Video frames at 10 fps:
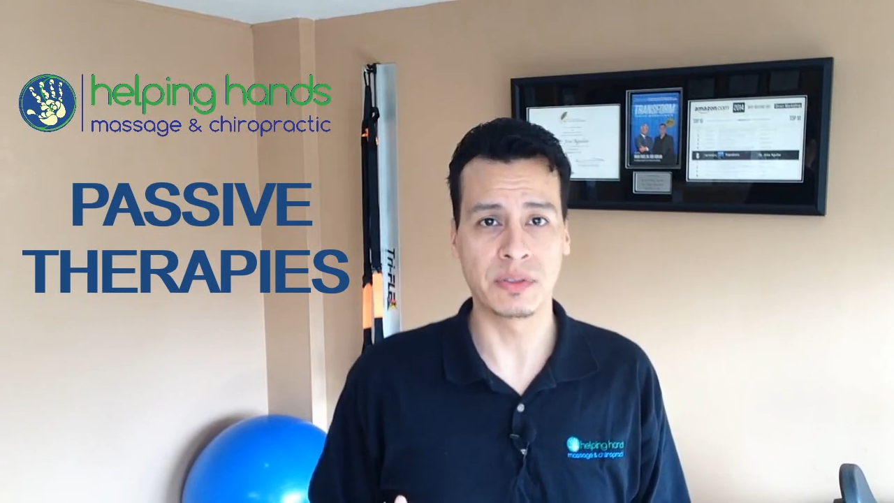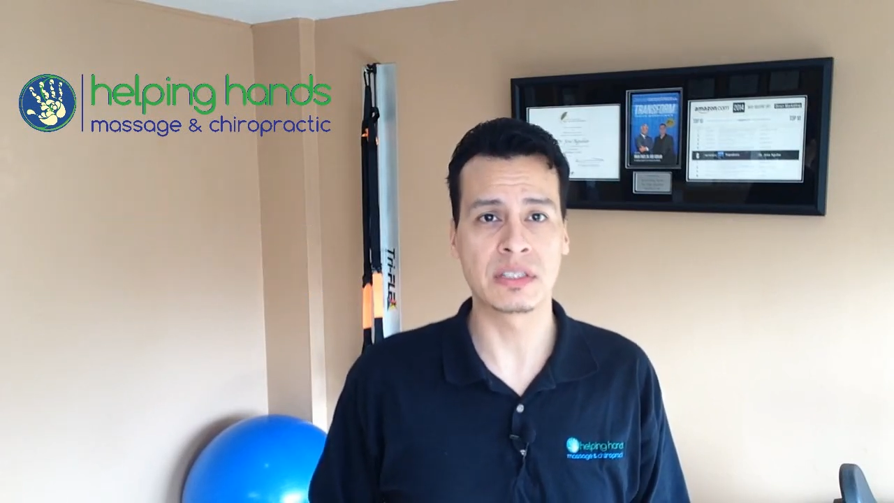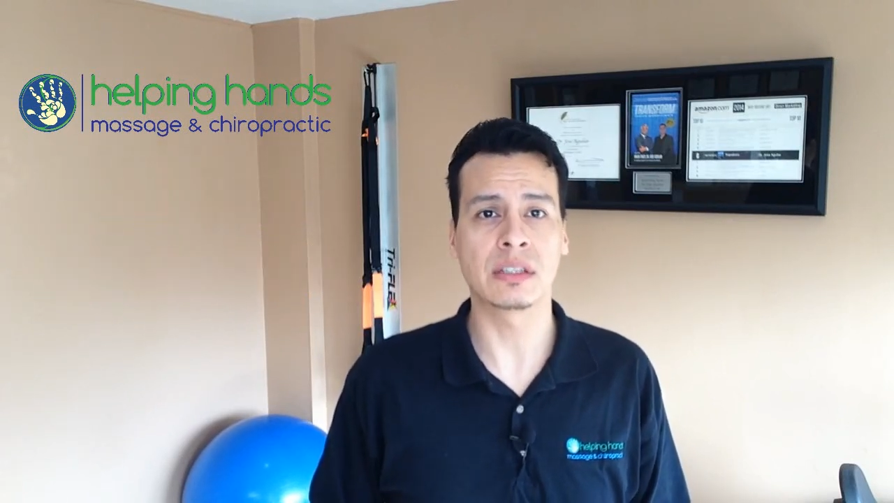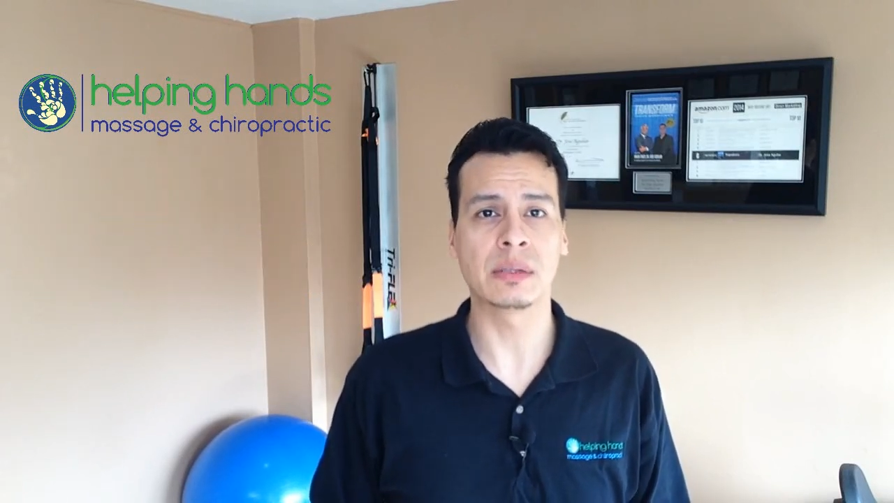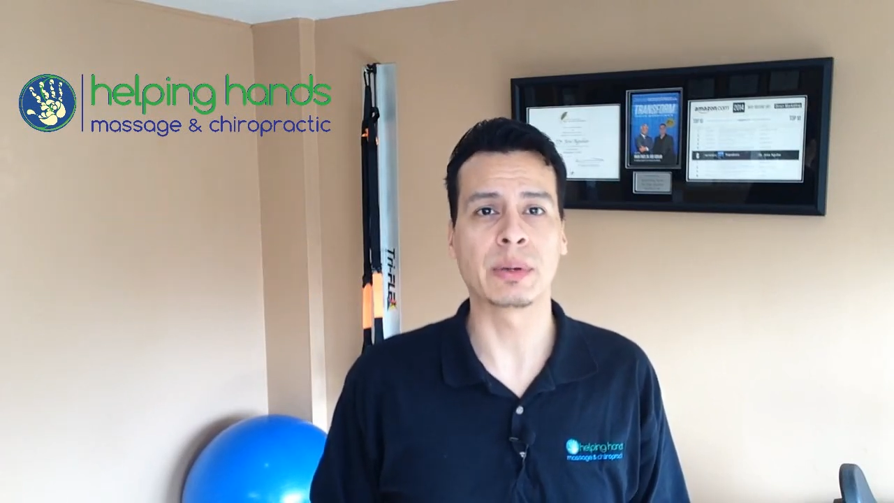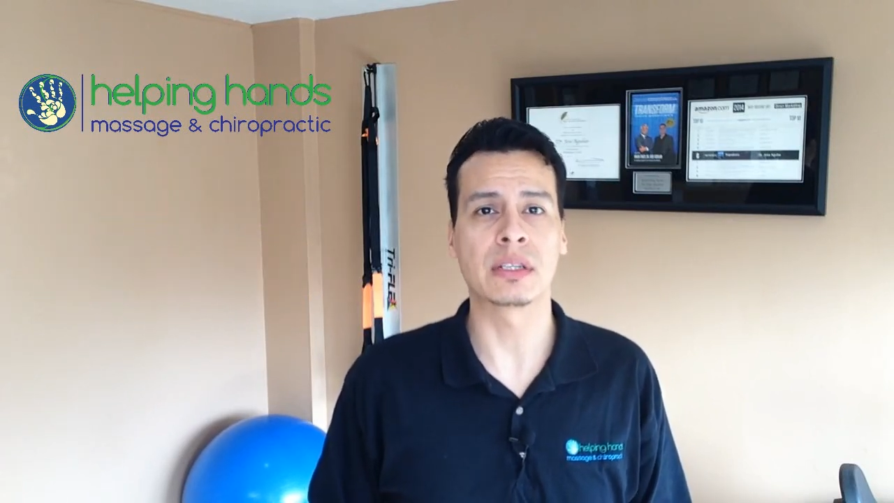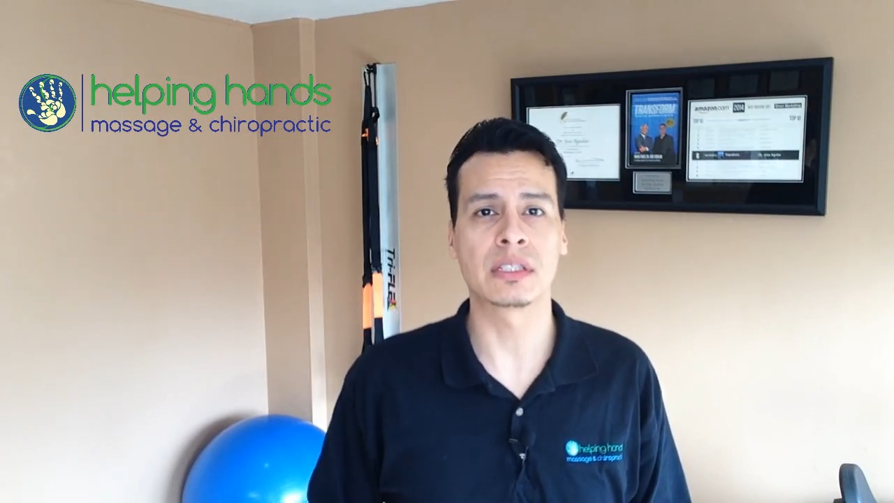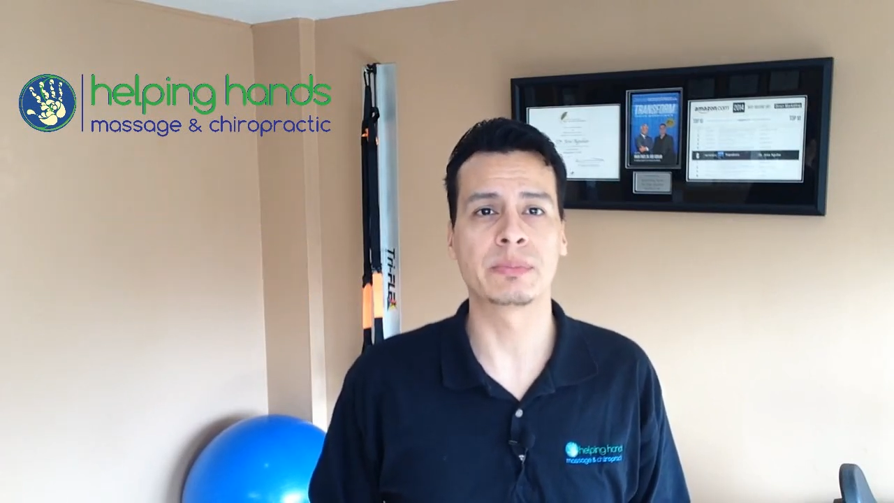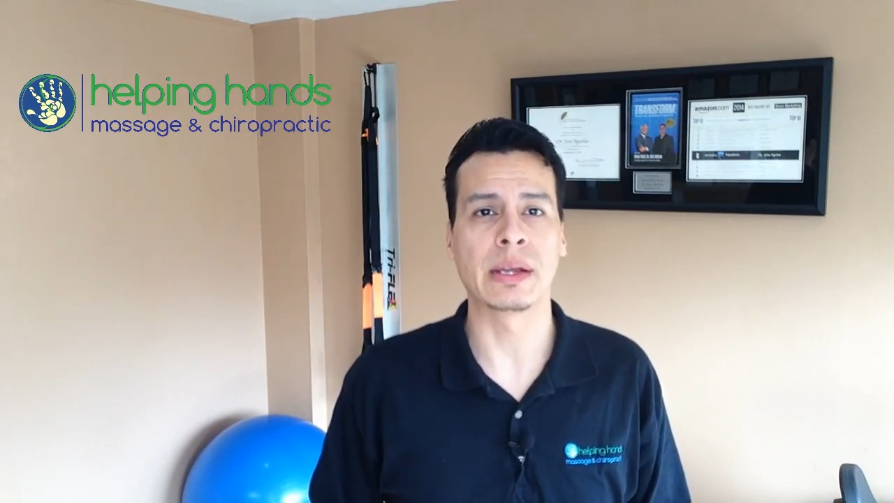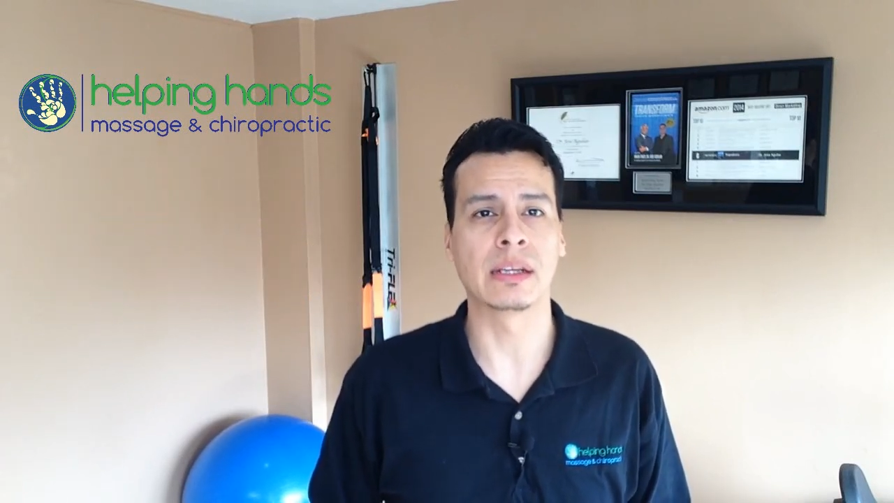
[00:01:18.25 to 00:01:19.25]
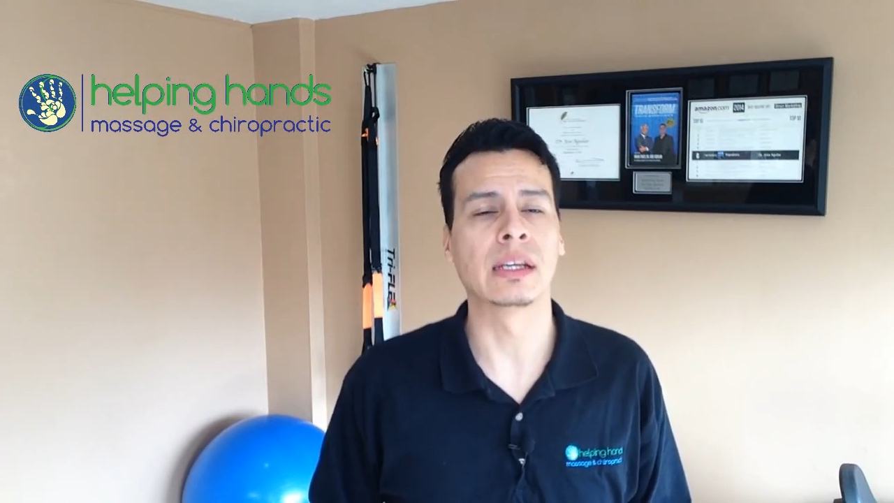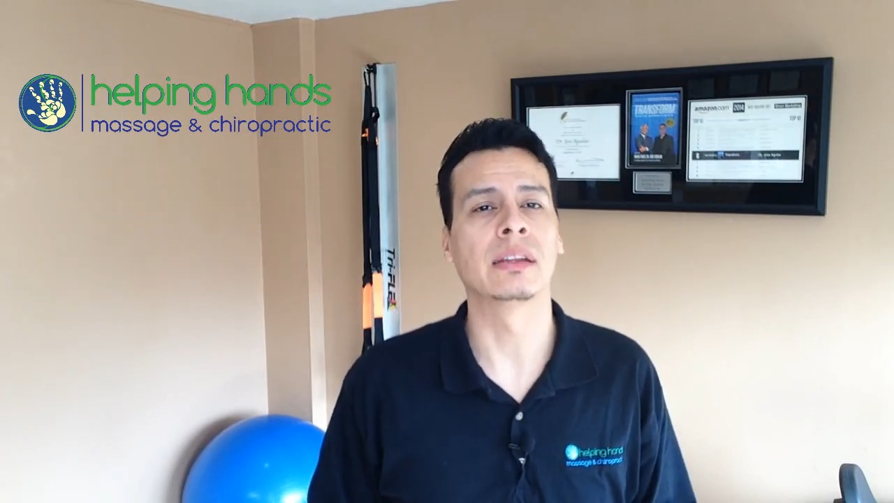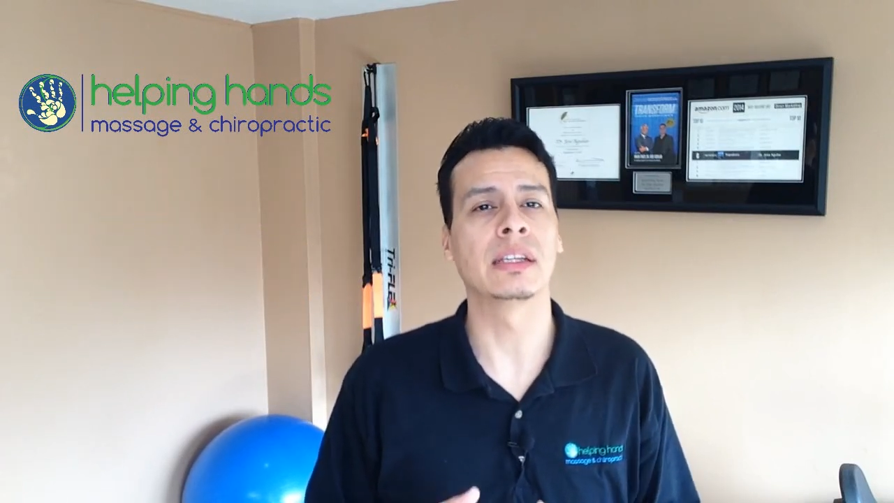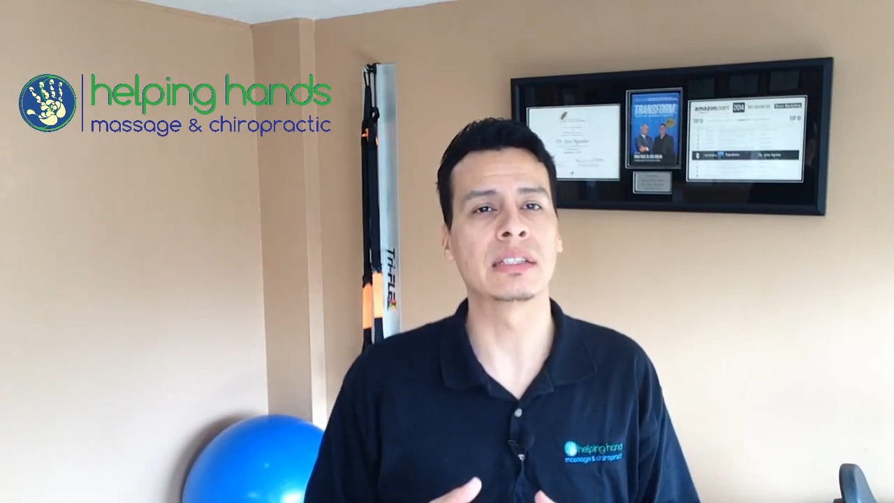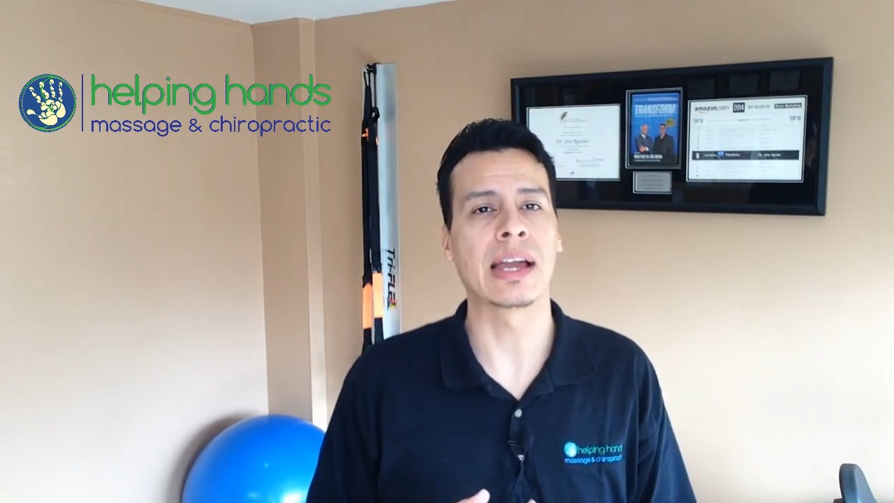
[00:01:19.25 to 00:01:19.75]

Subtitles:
physically participate in these